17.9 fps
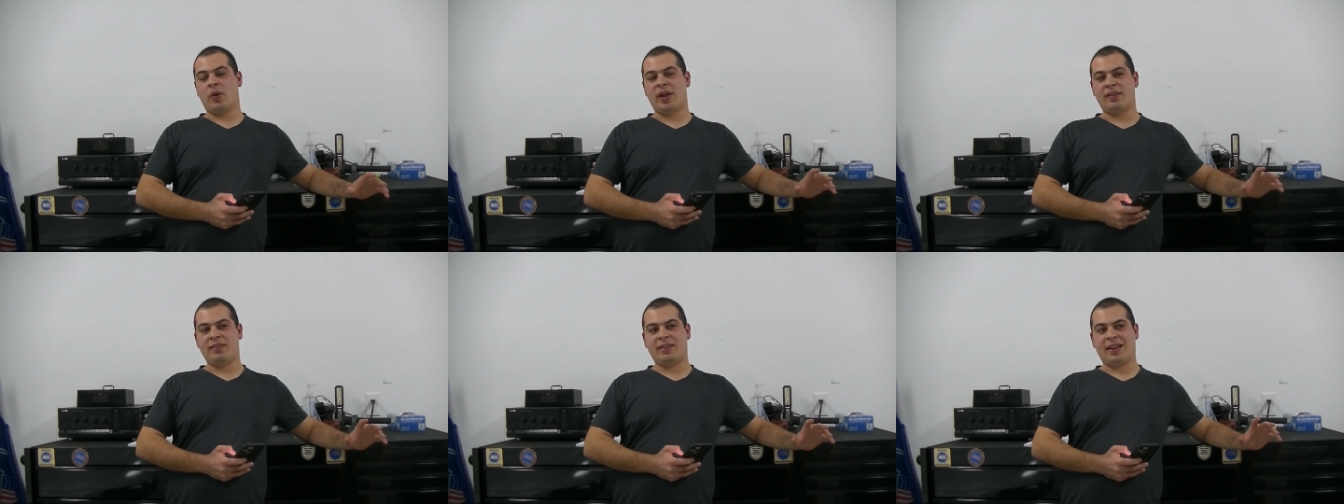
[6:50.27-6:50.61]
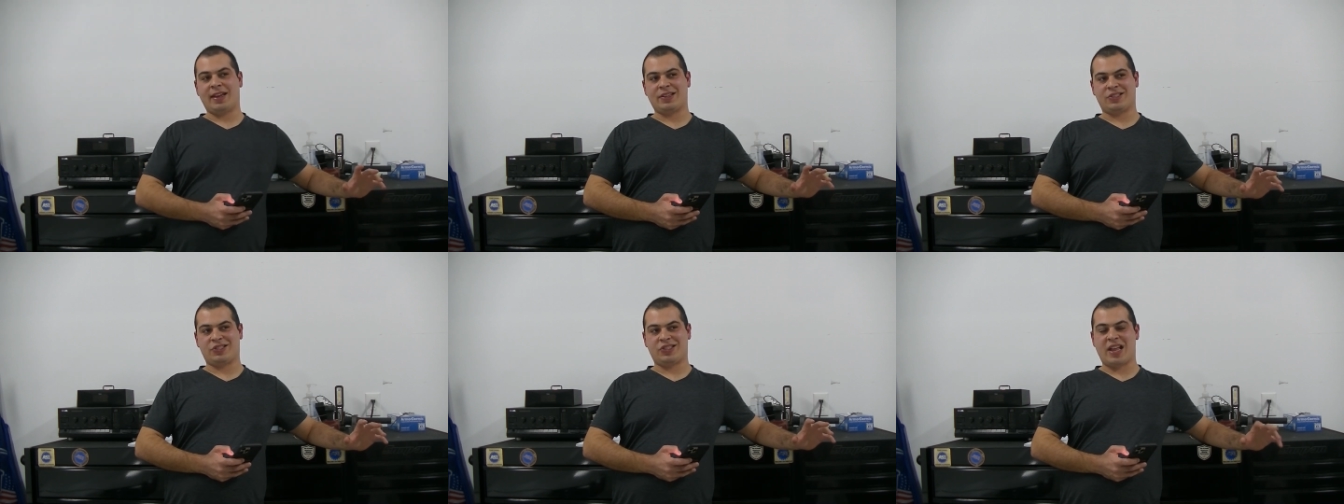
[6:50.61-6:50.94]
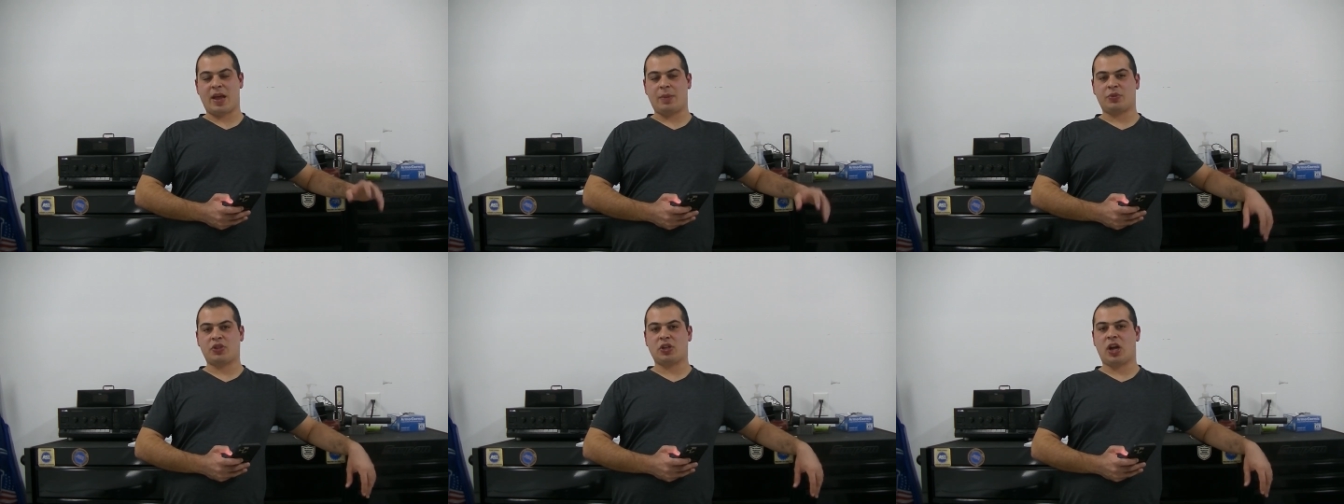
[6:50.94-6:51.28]
ahead and take a
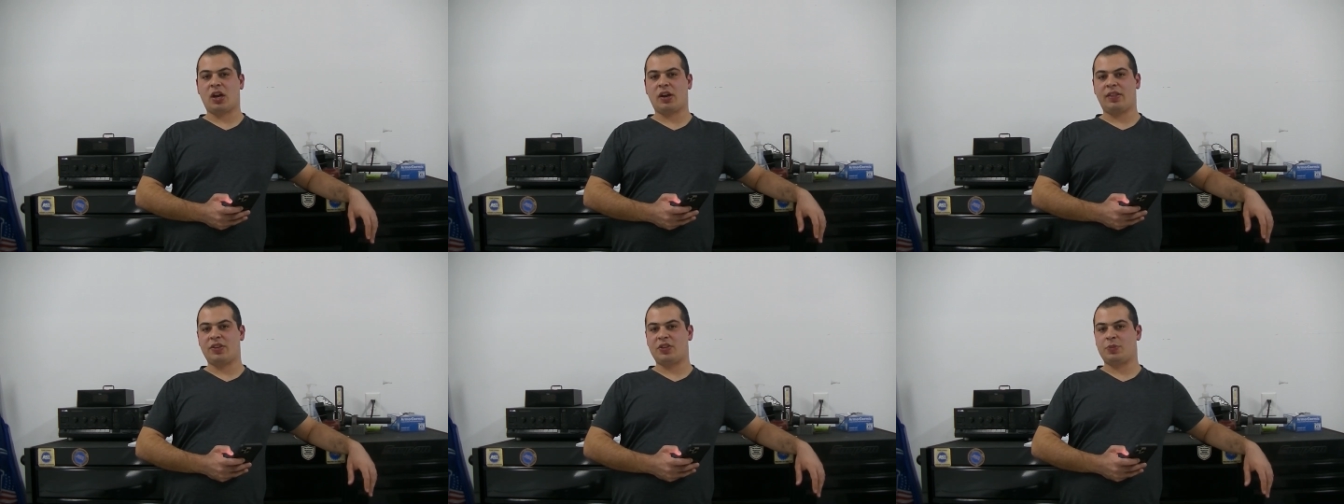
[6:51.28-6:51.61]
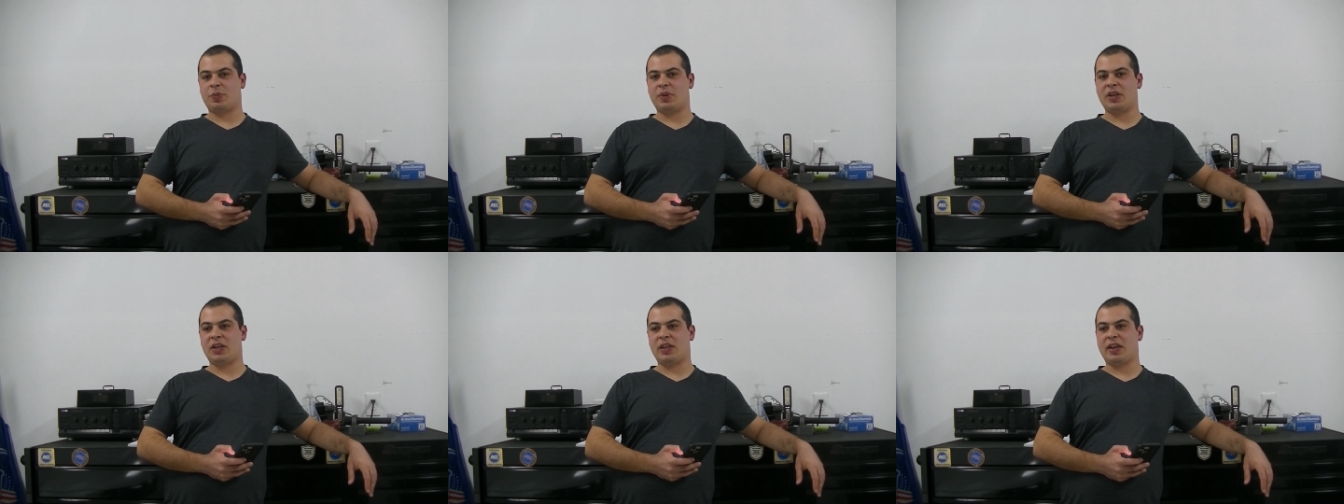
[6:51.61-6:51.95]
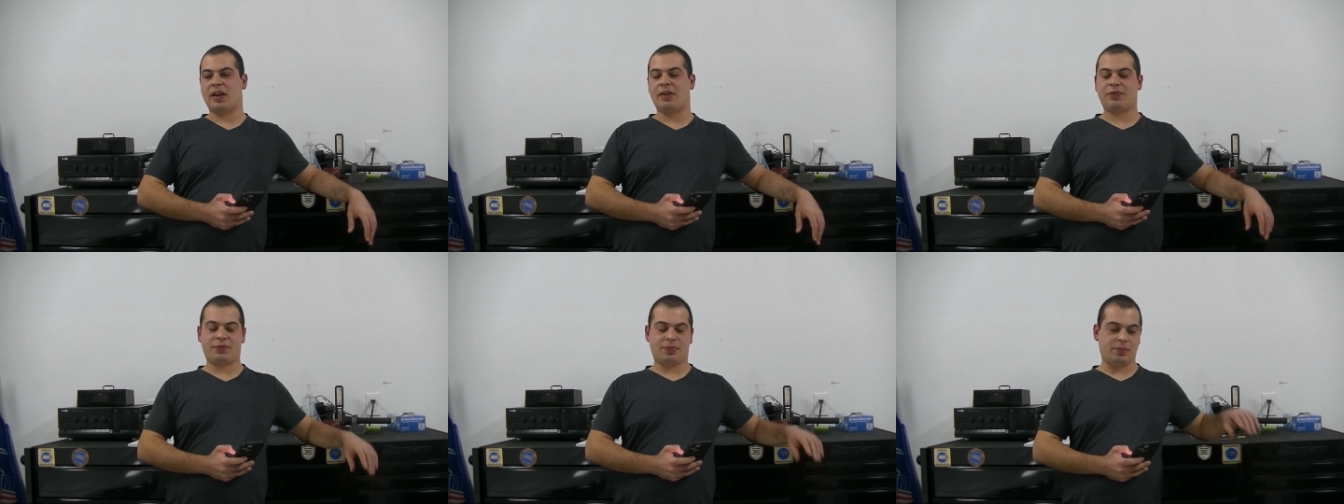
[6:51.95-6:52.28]
snapshot of this
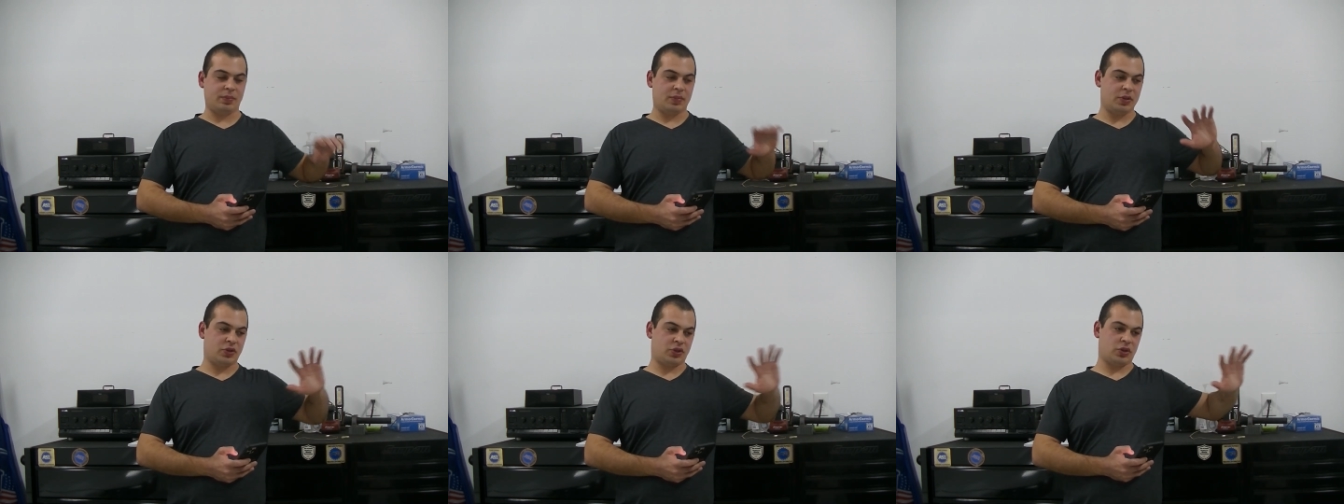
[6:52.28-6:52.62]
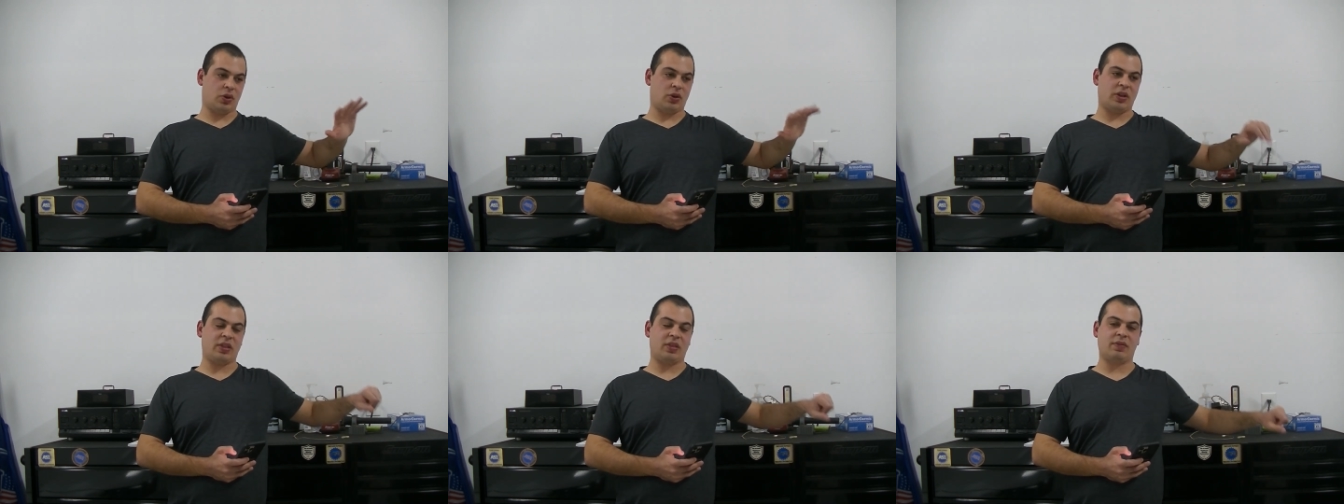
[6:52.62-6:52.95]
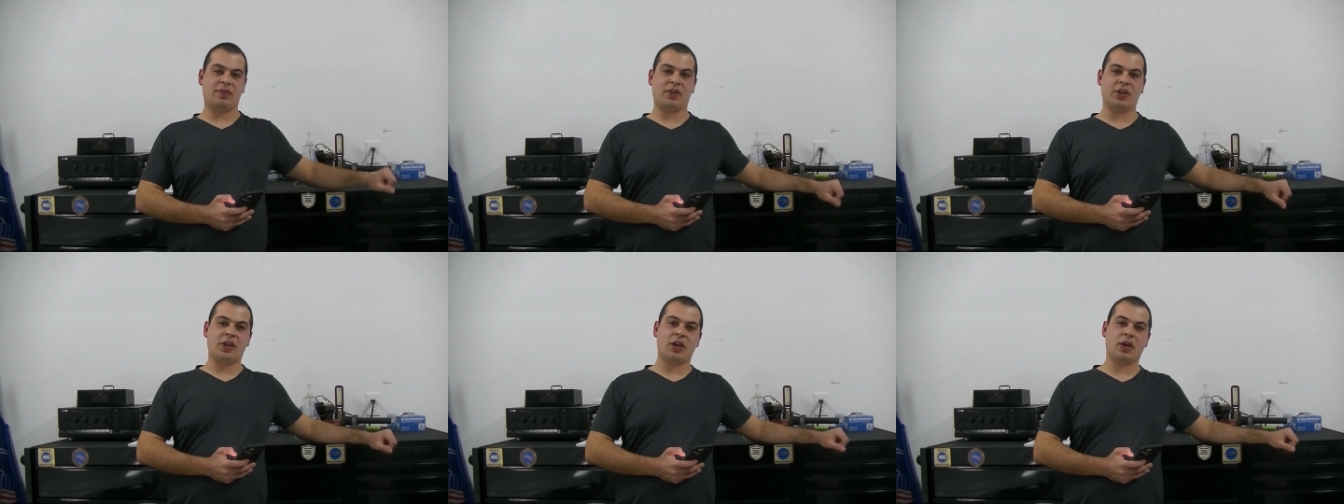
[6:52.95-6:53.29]
PDF, insert it in the
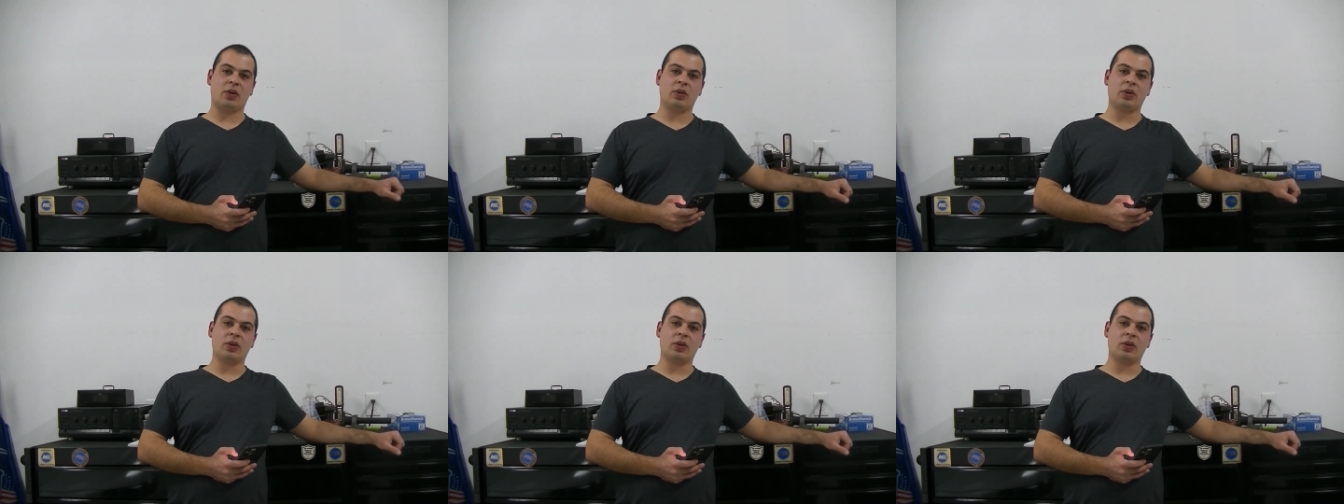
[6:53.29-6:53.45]
video,